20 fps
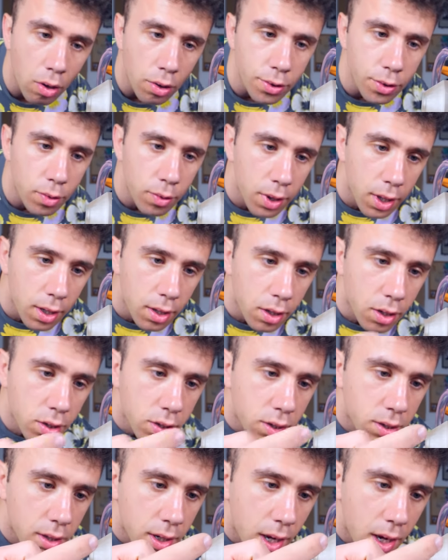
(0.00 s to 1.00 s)
Also the
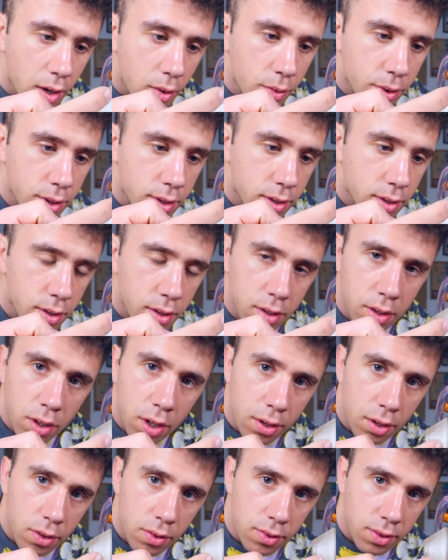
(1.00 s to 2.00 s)
ignition now is
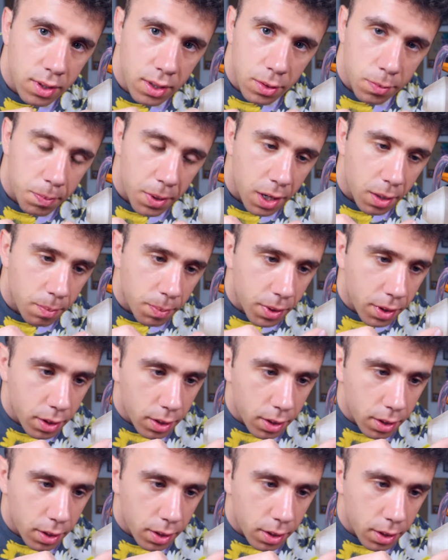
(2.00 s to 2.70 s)
not using a spark